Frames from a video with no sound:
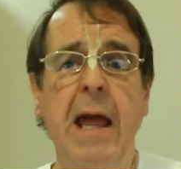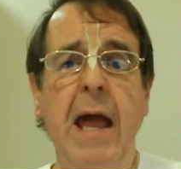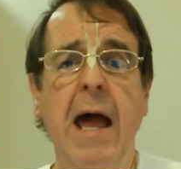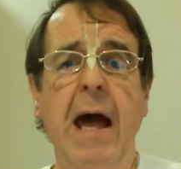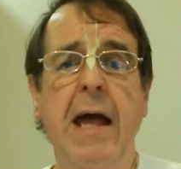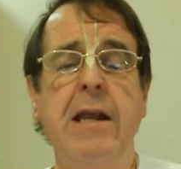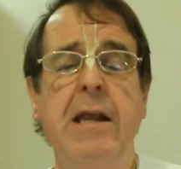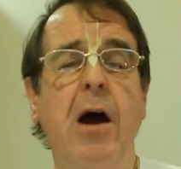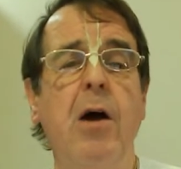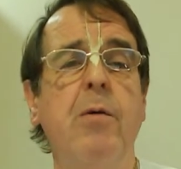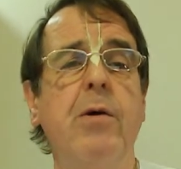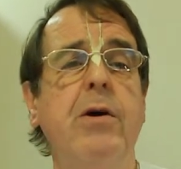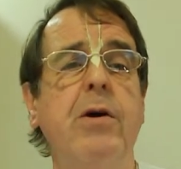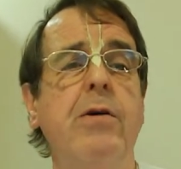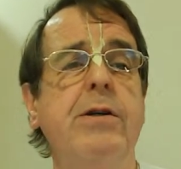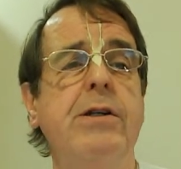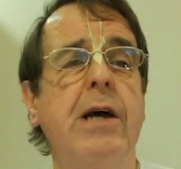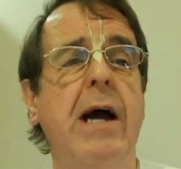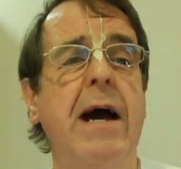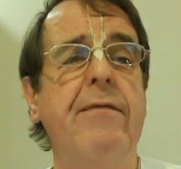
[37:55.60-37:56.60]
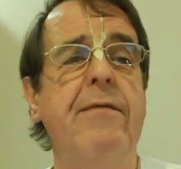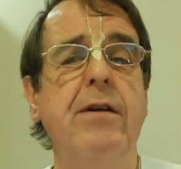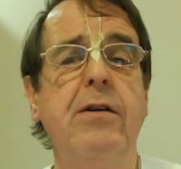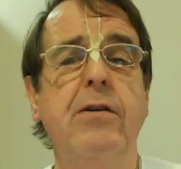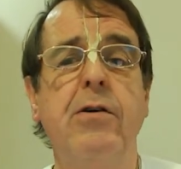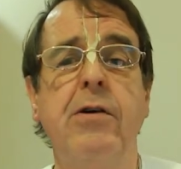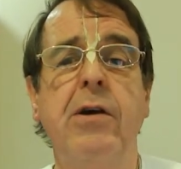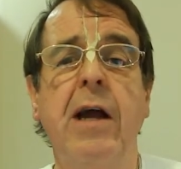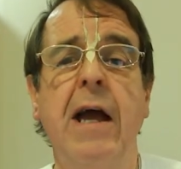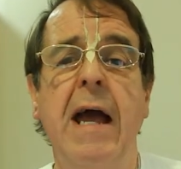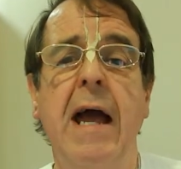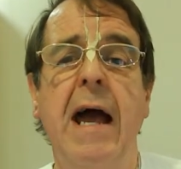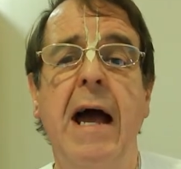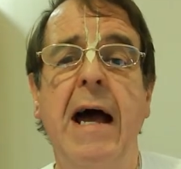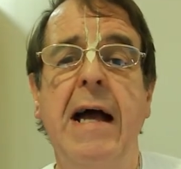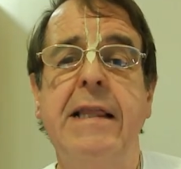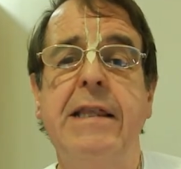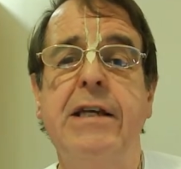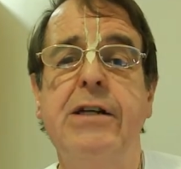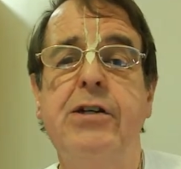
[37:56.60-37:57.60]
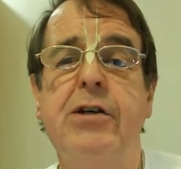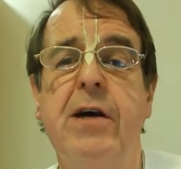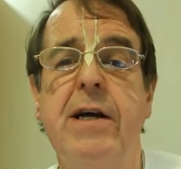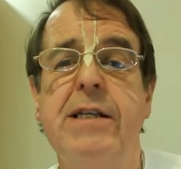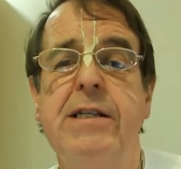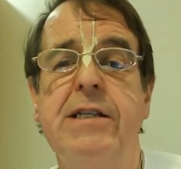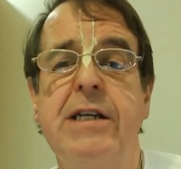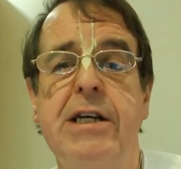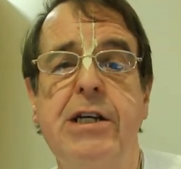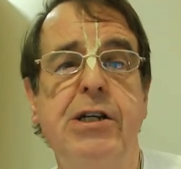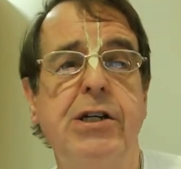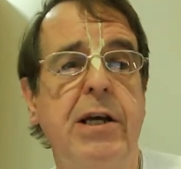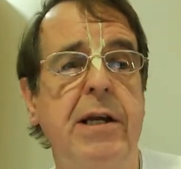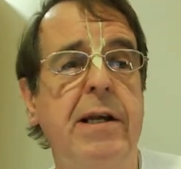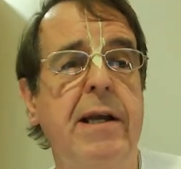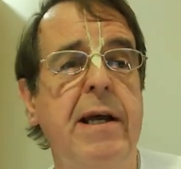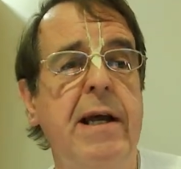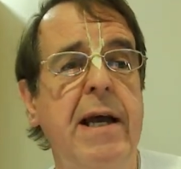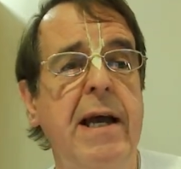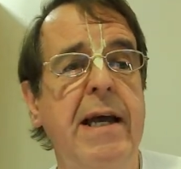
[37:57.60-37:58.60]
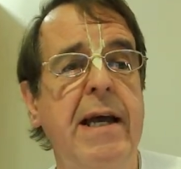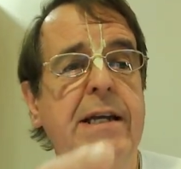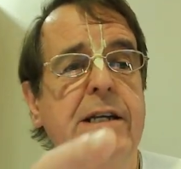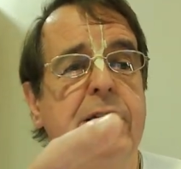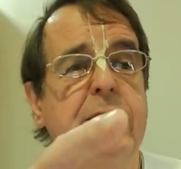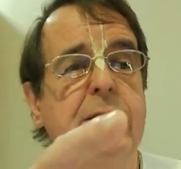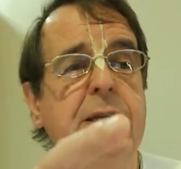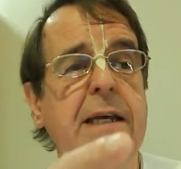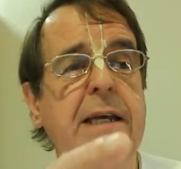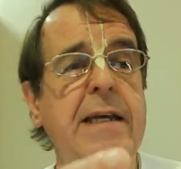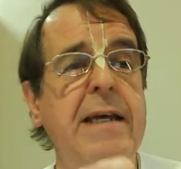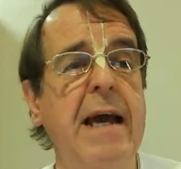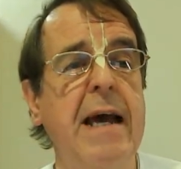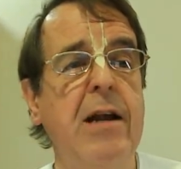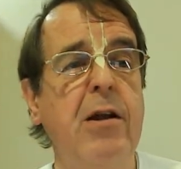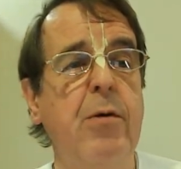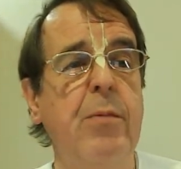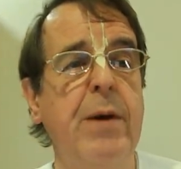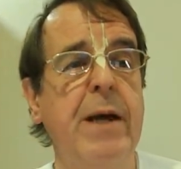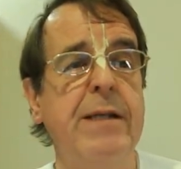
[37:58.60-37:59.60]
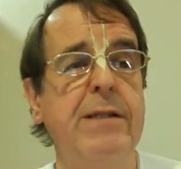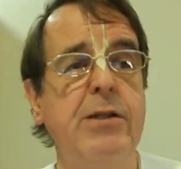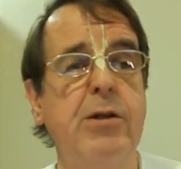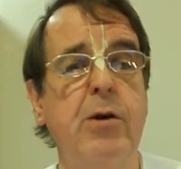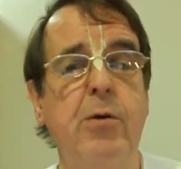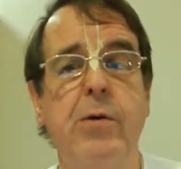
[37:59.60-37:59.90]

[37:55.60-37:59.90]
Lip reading: Now we're going to have a look at the transition into the yellow bit. So